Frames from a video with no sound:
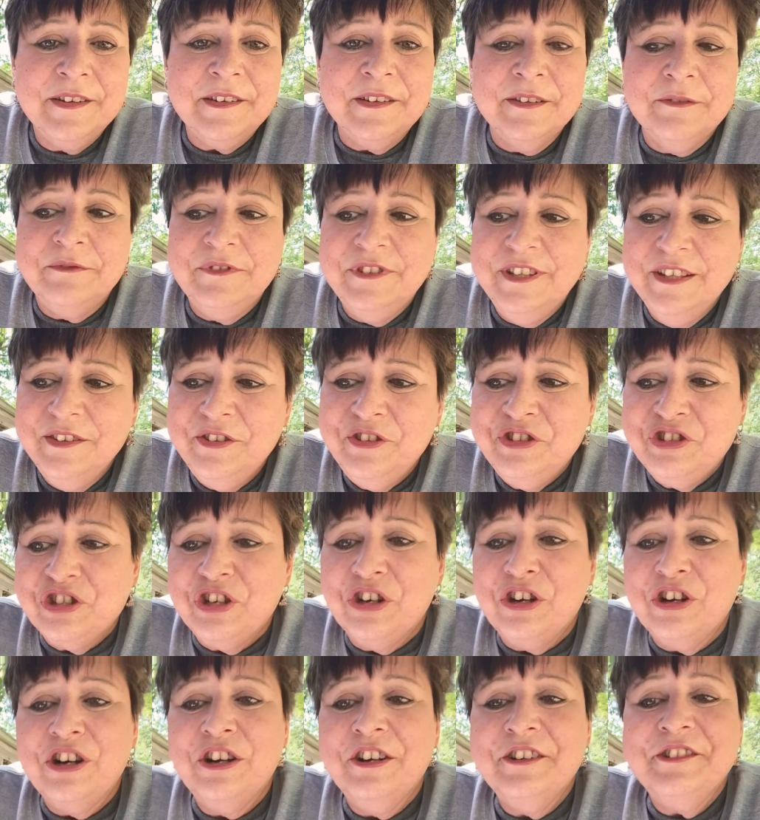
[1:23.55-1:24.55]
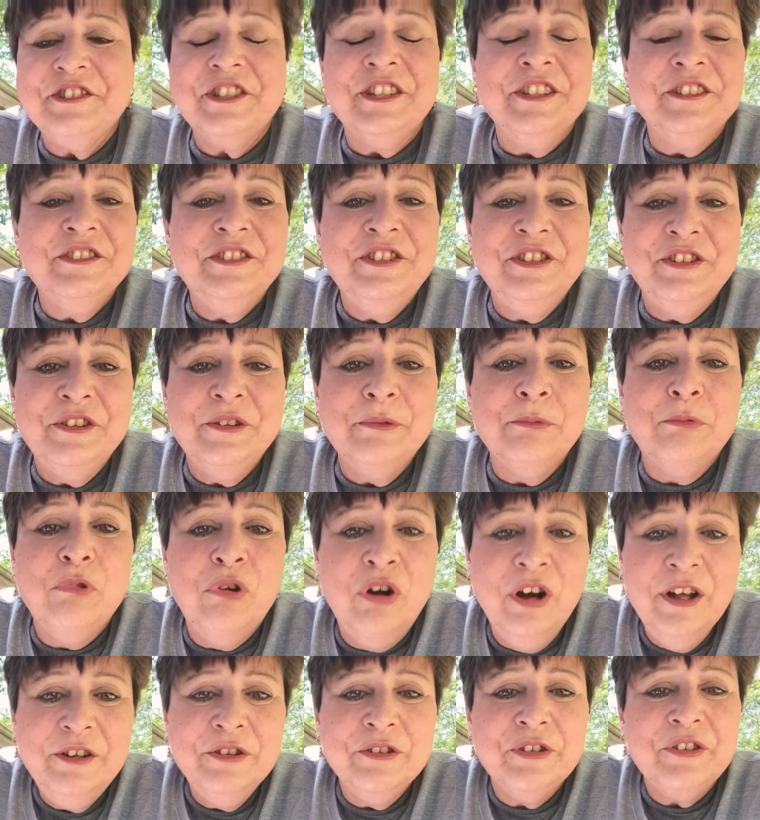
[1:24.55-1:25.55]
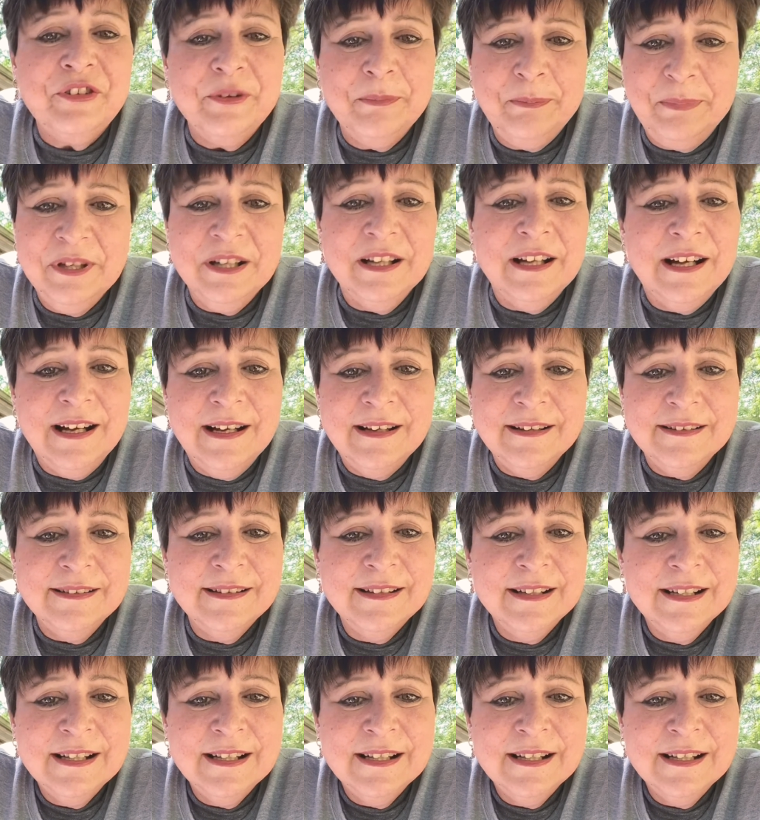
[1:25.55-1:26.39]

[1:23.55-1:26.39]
of discharge into the water supply.